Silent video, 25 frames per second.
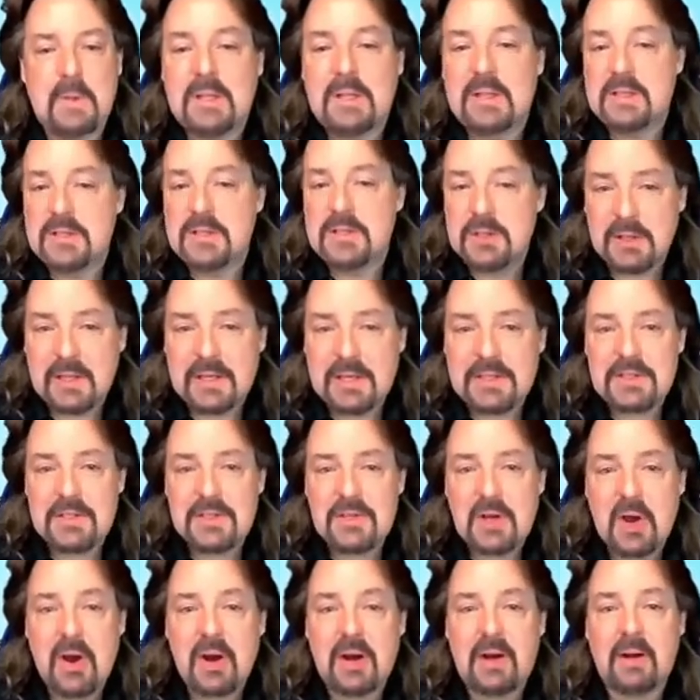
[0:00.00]
So let's
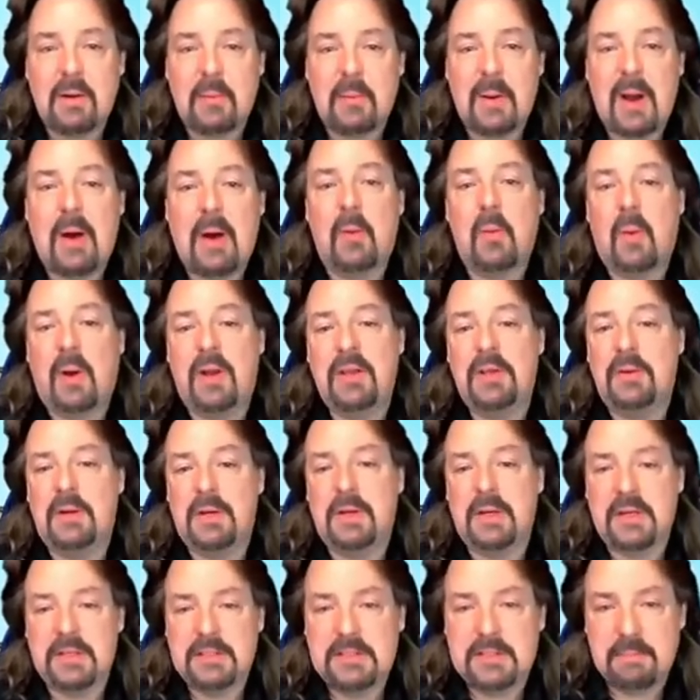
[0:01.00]
talk about what you
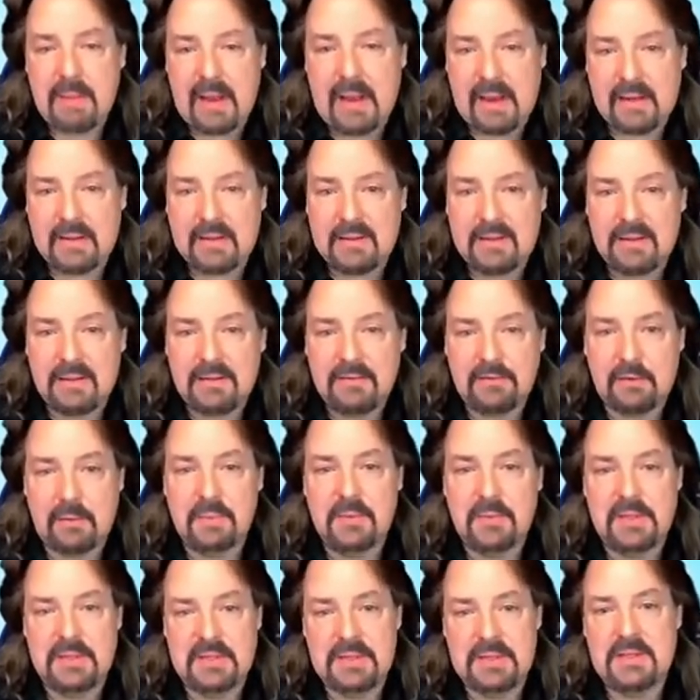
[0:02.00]
can expect from
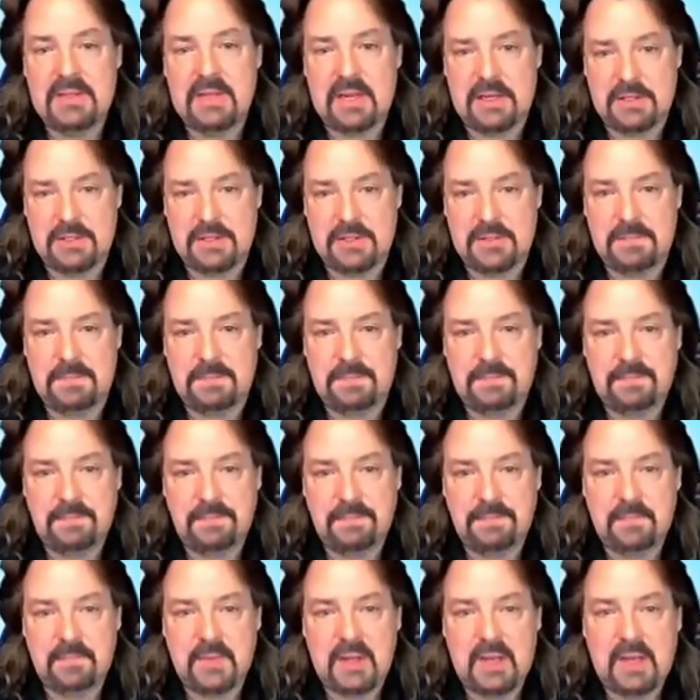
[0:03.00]
this session.
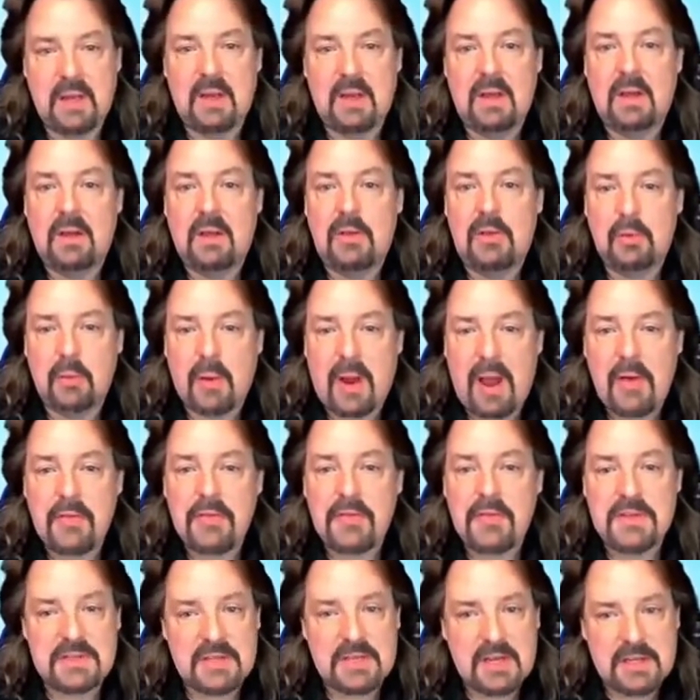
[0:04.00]
Throughout
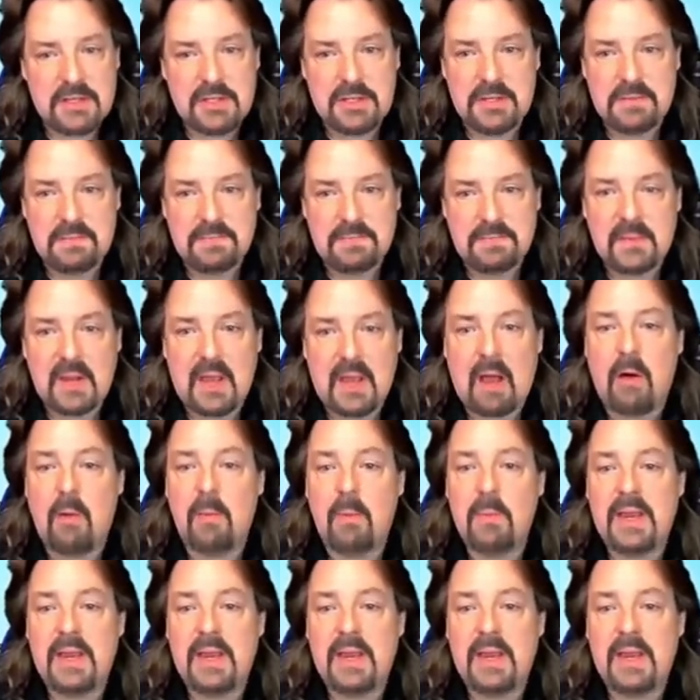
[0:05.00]
the session, I'll be